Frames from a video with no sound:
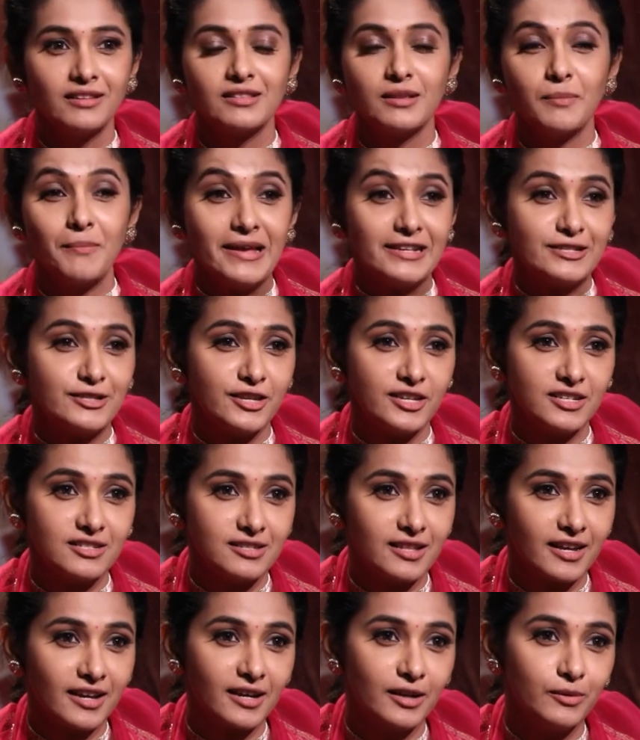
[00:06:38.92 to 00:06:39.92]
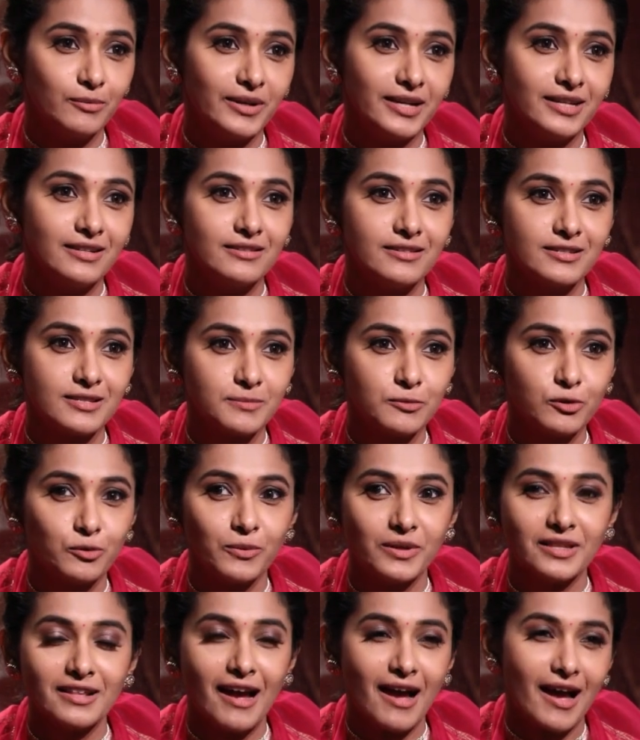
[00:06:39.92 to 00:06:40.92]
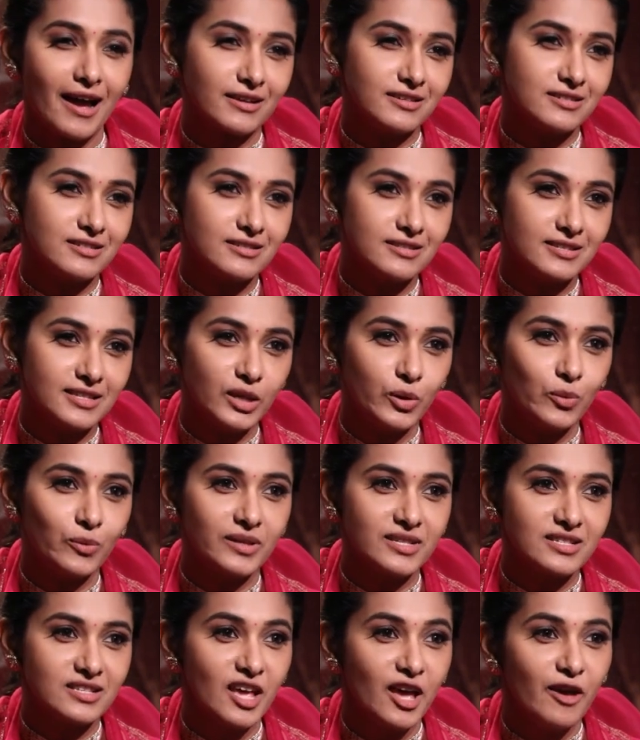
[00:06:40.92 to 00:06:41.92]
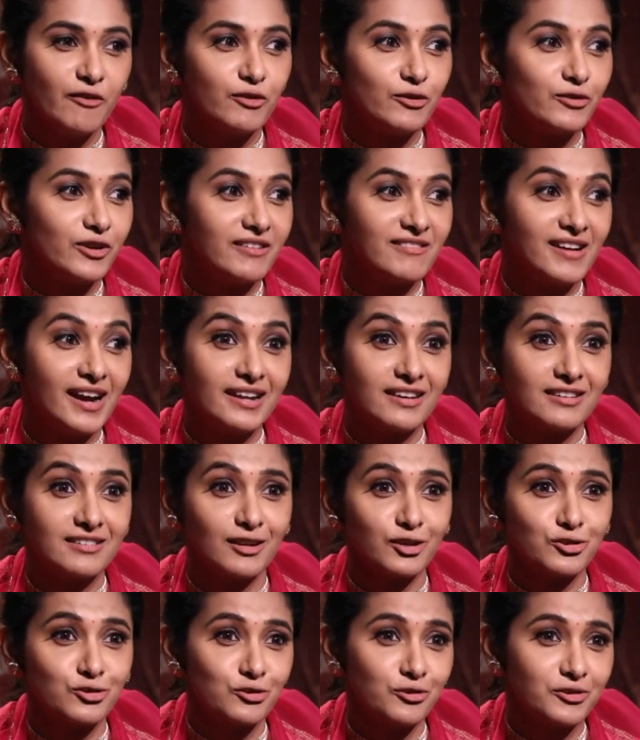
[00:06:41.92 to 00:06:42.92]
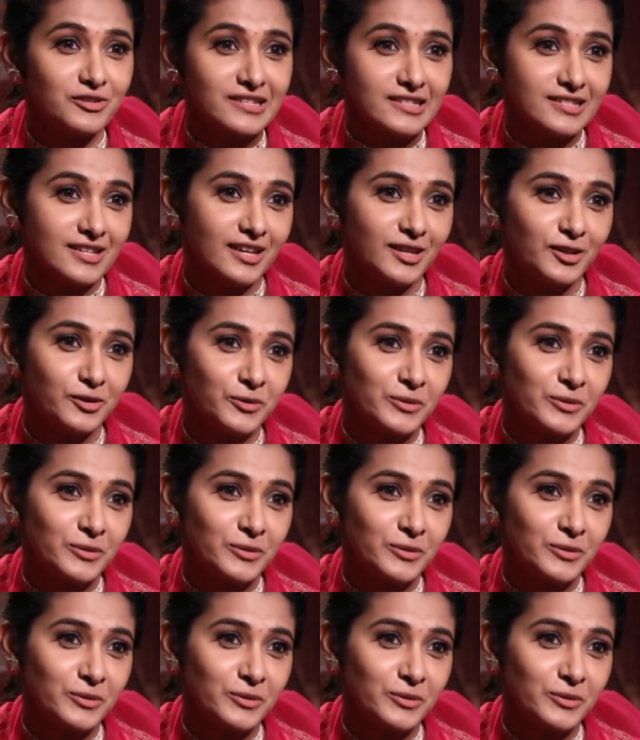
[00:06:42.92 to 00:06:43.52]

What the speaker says: the message they conveyed in his movie, the action sequence. We would have had a crush on his heroes.